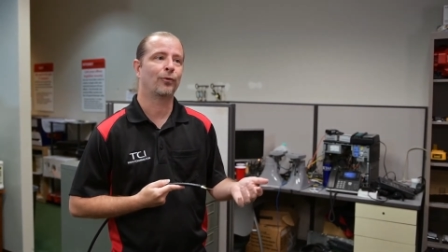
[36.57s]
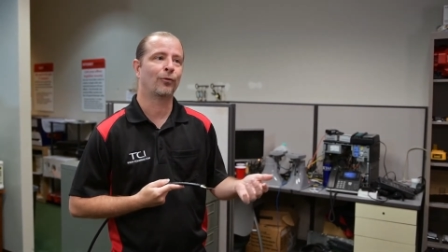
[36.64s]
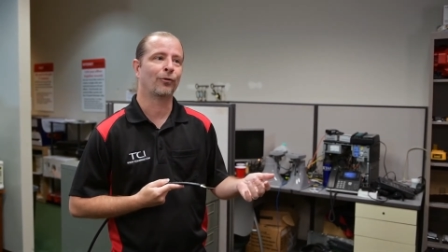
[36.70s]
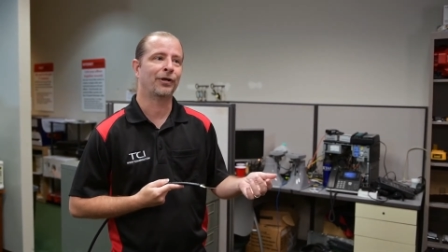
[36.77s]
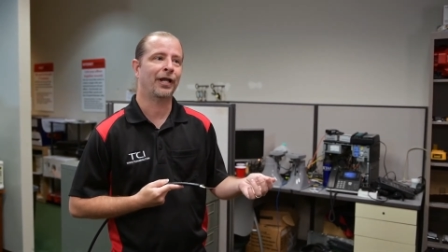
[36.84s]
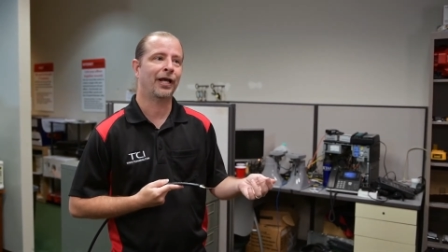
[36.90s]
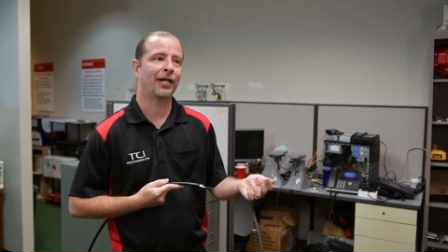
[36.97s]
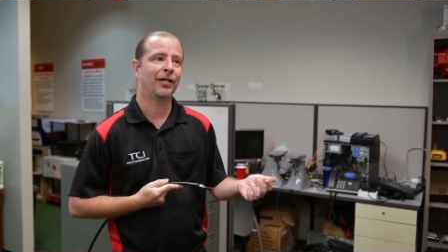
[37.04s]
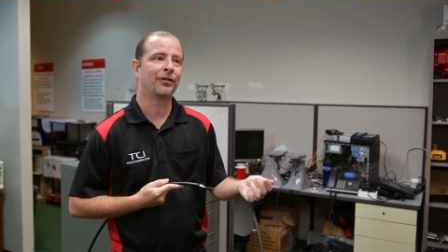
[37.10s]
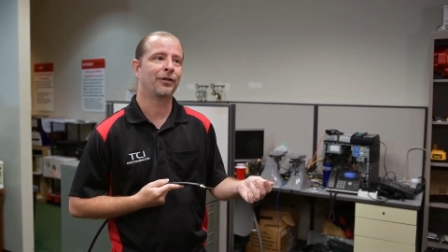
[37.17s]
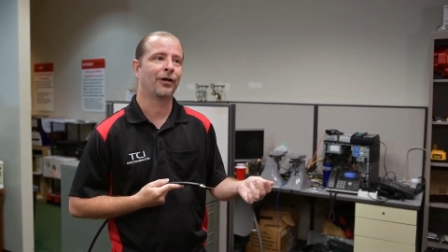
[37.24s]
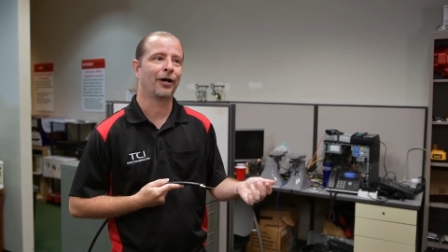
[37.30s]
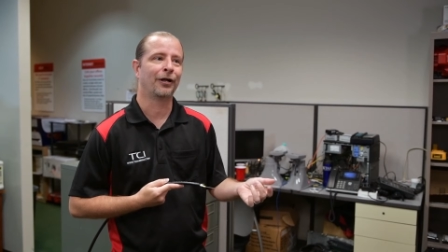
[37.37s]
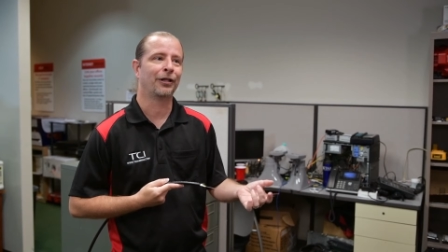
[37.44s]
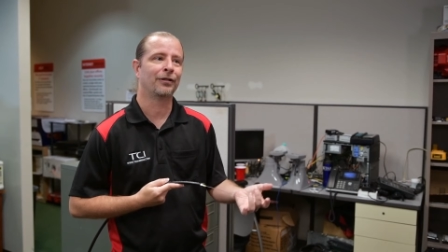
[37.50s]
or an end
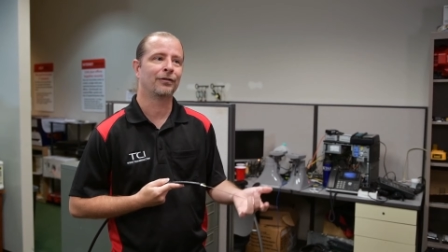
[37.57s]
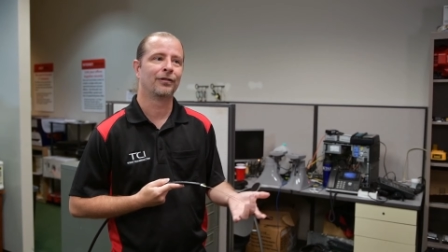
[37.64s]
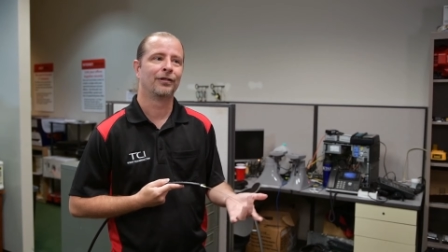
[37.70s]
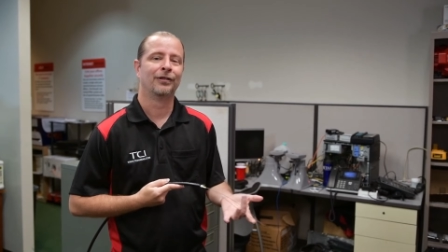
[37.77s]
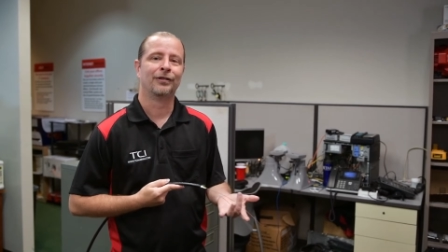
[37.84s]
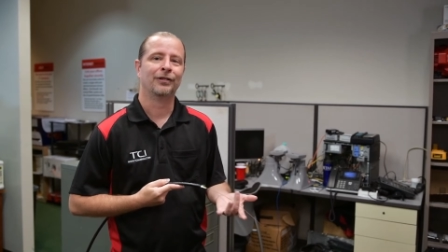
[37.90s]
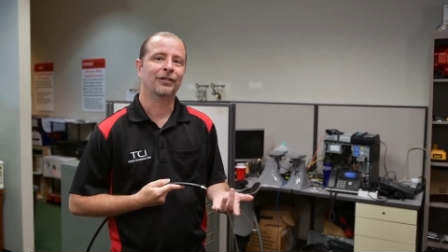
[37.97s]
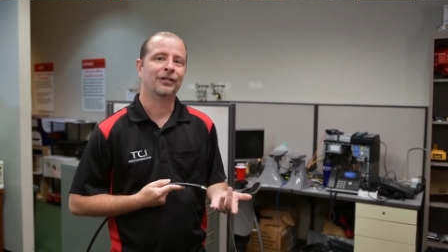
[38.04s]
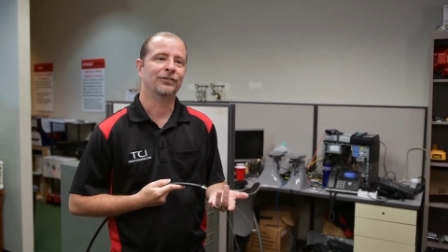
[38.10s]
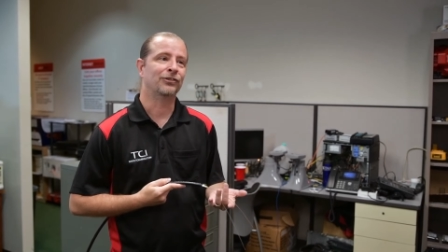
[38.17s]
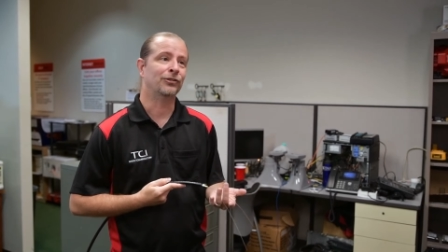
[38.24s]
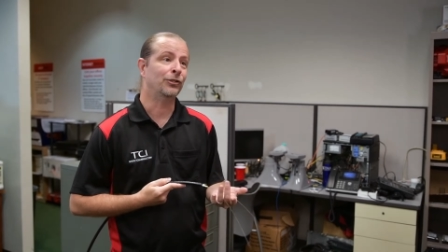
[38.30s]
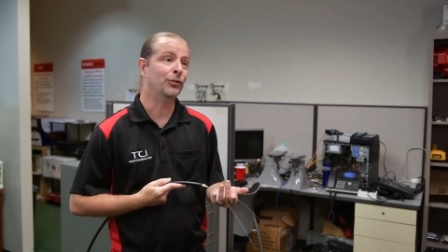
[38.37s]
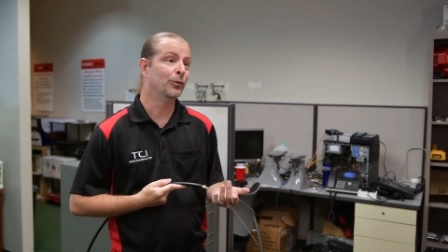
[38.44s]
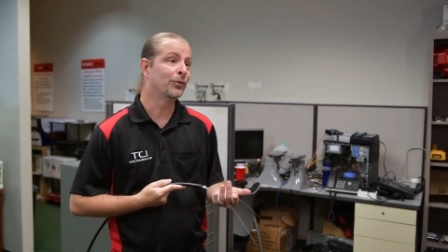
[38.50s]
on it,
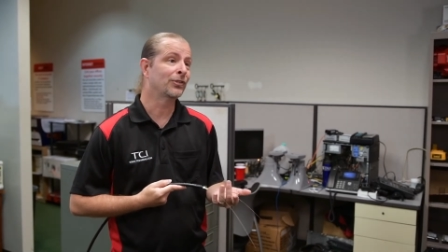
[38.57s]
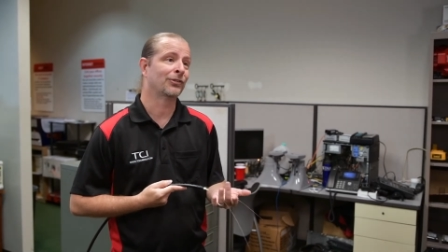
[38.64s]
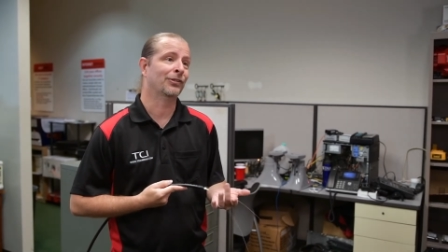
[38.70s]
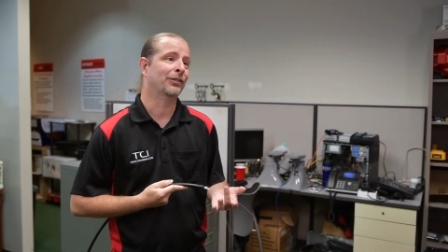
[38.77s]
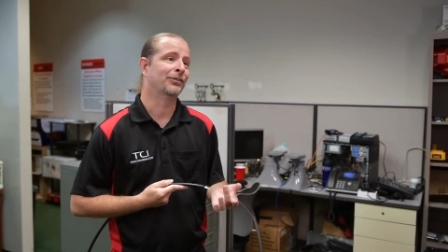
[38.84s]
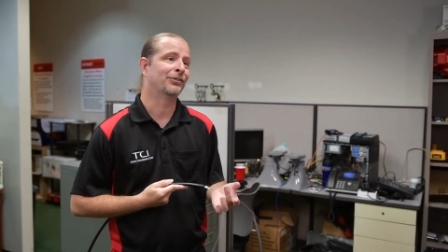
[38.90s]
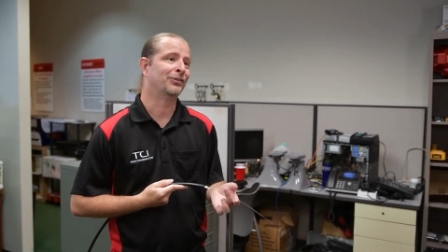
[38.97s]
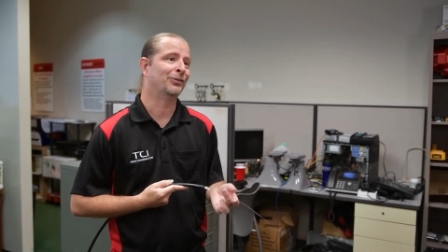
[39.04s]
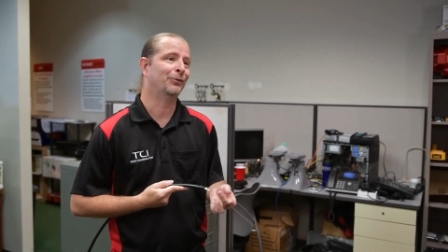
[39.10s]
it's useless.